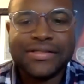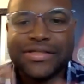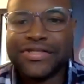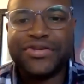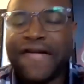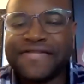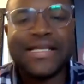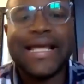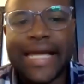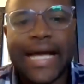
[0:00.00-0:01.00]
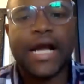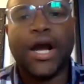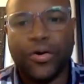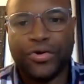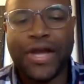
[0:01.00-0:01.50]
Just, you have to let that
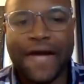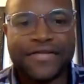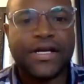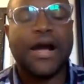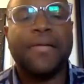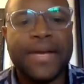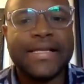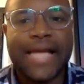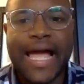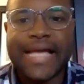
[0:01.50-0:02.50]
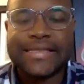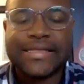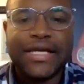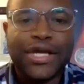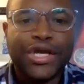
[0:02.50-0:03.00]
go. You have to come in as
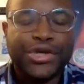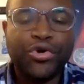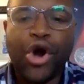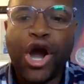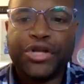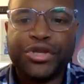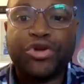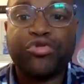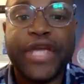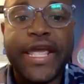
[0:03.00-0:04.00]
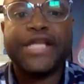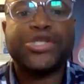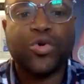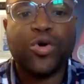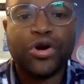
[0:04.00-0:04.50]
you are the
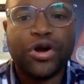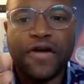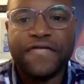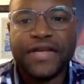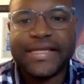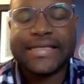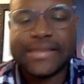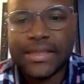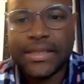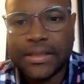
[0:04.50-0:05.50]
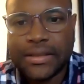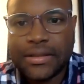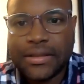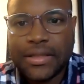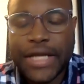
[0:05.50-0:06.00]
creator of your destiny.
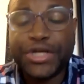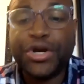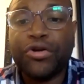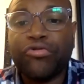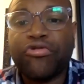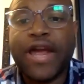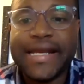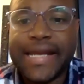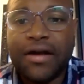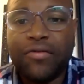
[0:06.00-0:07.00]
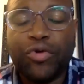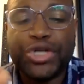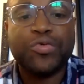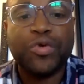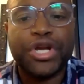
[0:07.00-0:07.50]
And you're going to write down
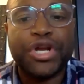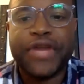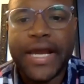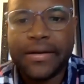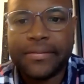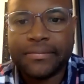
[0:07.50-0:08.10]
what you want to create.